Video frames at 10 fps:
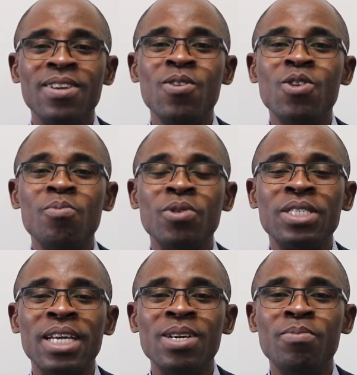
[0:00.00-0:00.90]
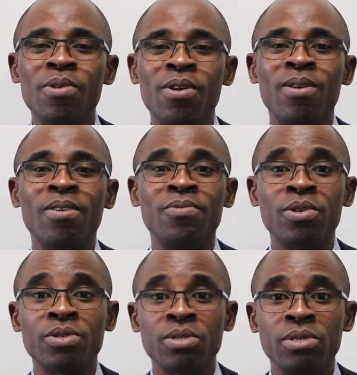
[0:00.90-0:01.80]
God must help all of
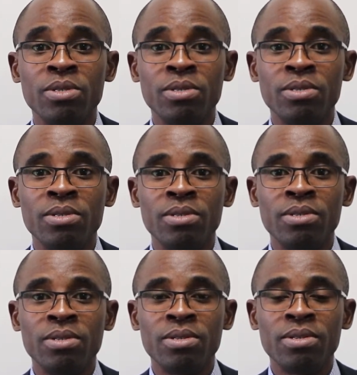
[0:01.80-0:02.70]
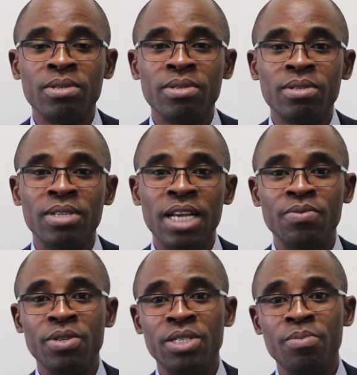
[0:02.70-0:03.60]
us. That's
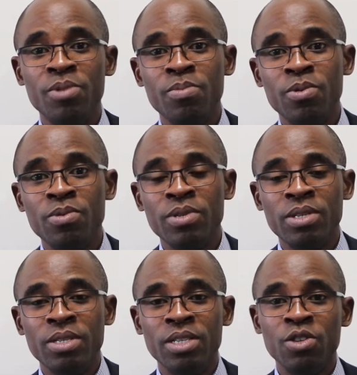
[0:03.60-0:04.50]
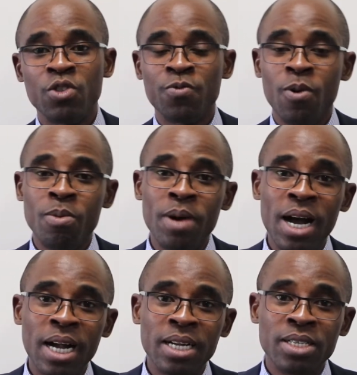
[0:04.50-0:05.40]
why you see people, they just fall
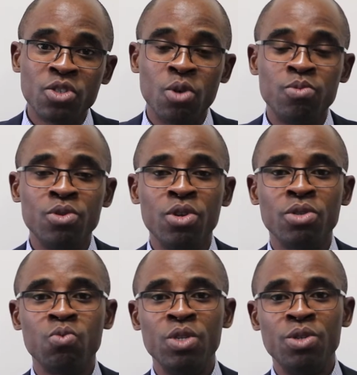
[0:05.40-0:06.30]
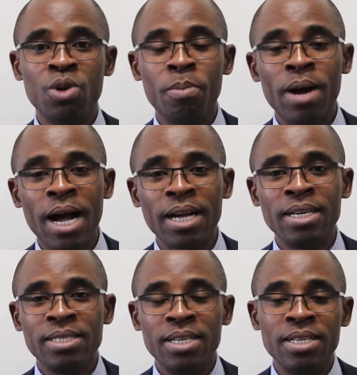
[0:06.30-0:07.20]
back. Some people just withdraw
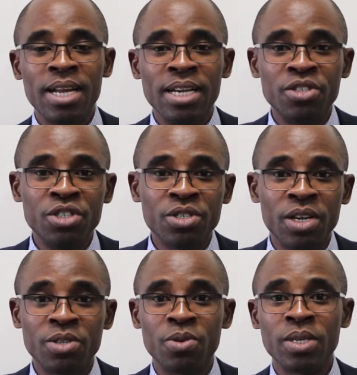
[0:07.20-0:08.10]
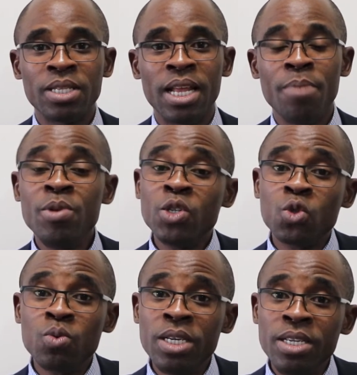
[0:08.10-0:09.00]
back. They deny Jesus and the rest. But
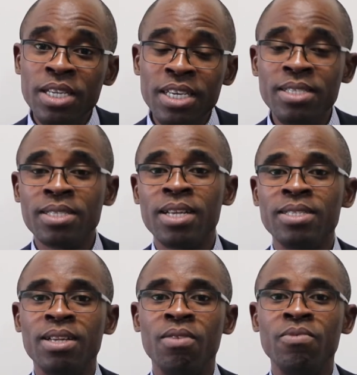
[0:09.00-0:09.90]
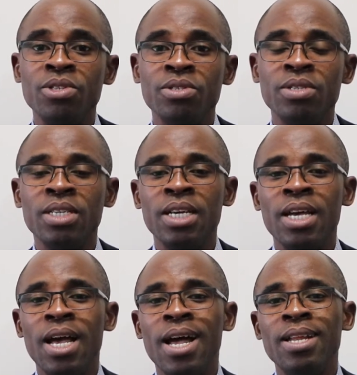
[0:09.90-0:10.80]
between instant salvation
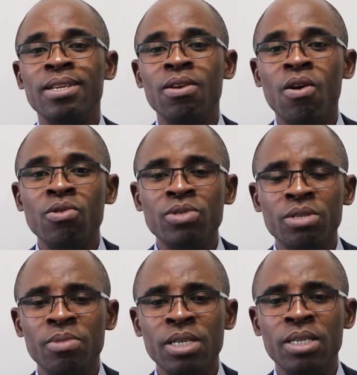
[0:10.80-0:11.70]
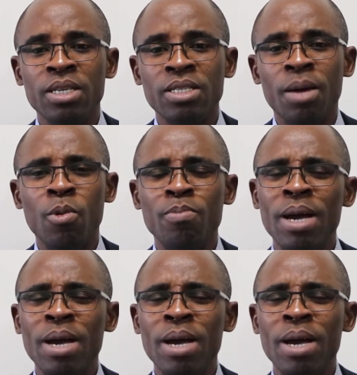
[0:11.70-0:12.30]
and the ultimate support.